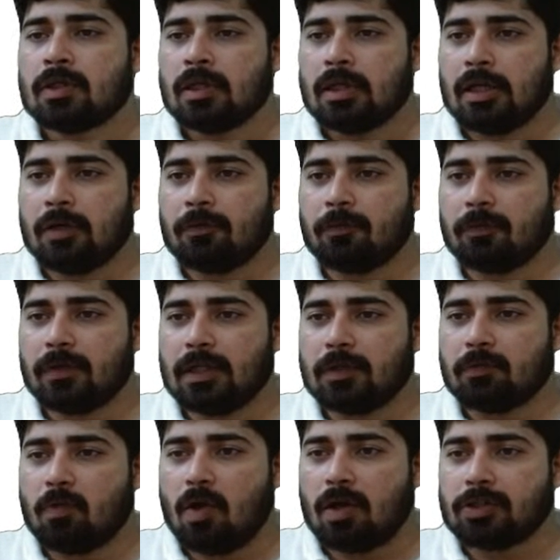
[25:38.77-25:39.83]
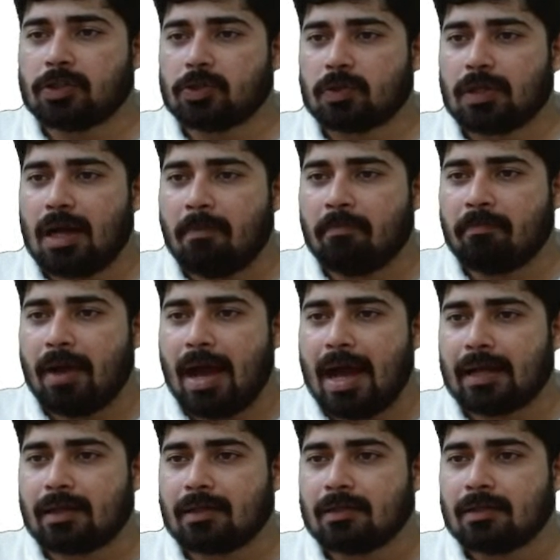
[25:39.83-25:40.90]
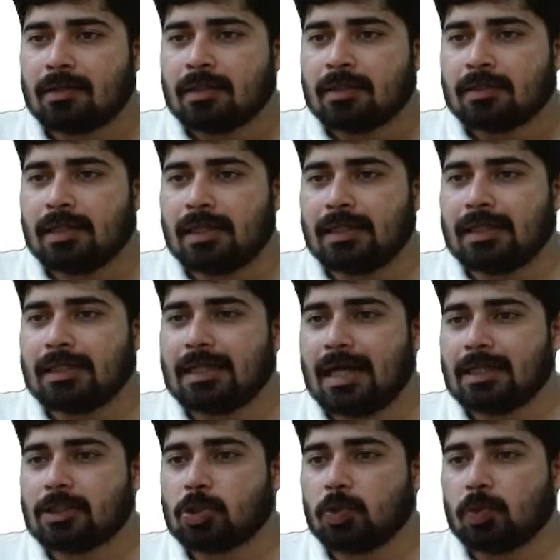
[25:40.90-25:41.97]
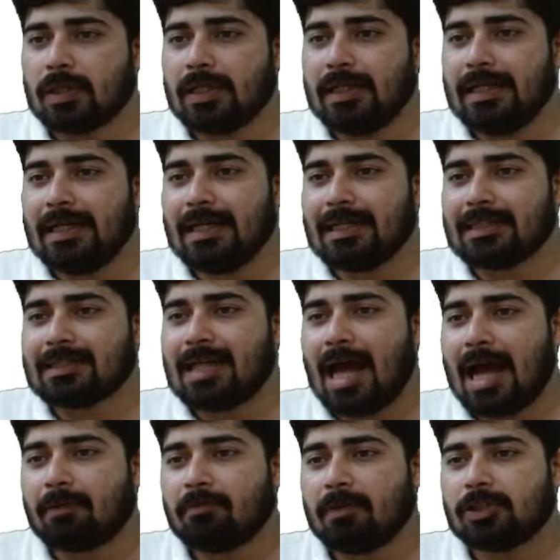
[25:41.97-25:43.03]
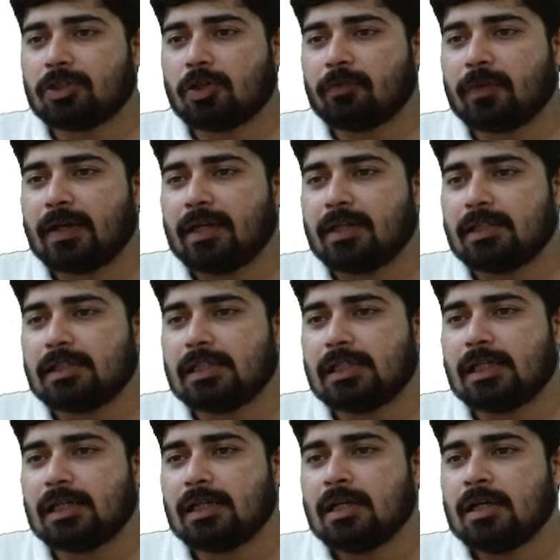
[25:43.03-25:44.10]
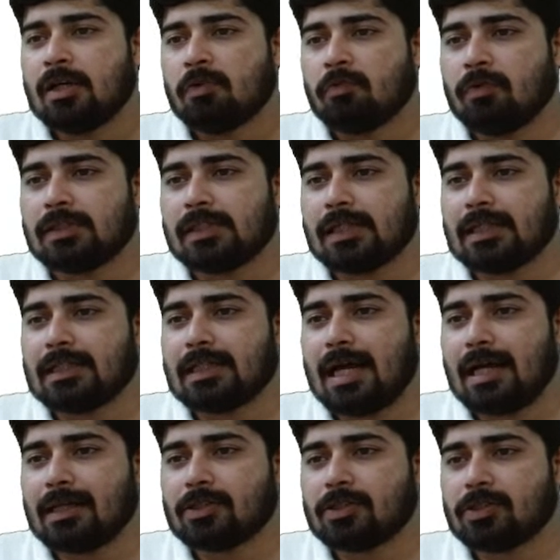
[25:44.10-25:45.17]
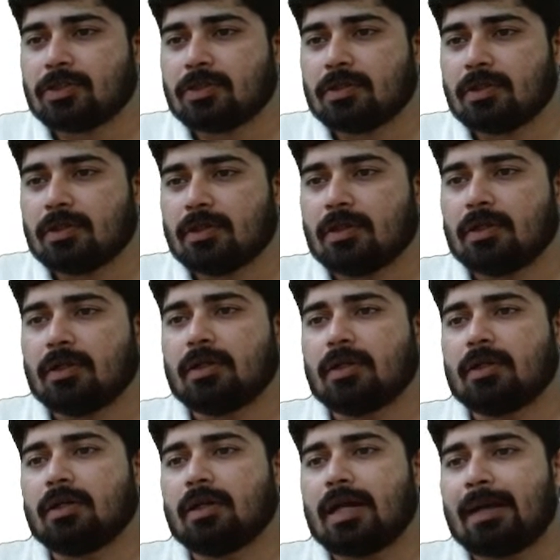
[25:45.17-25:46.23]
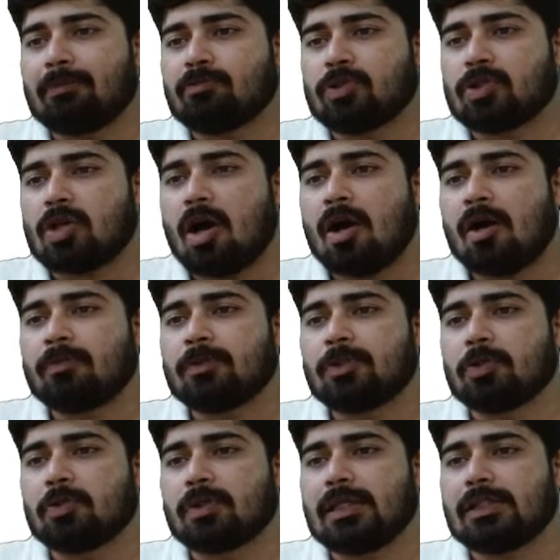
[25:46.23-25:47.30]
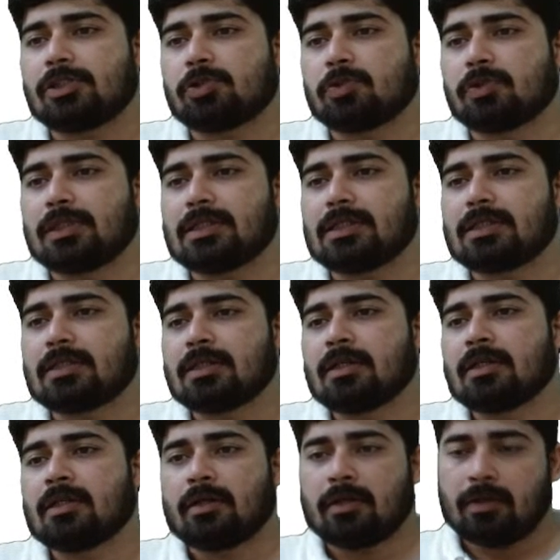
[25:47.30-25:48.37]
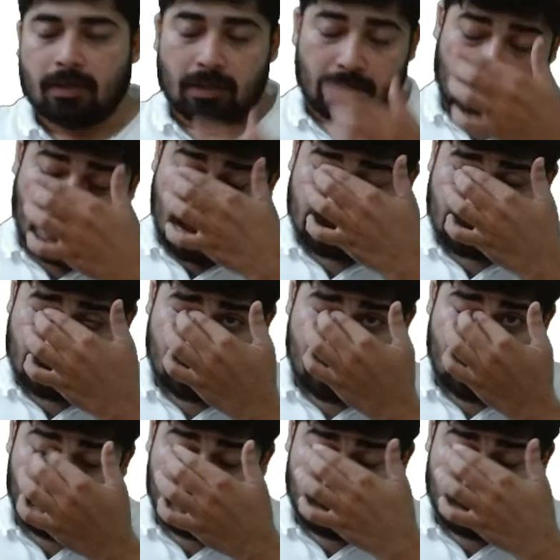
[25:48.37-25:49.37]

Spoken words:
if it wants to come back, then it has to release that much of energy which it has absorbed to reach to this last shell.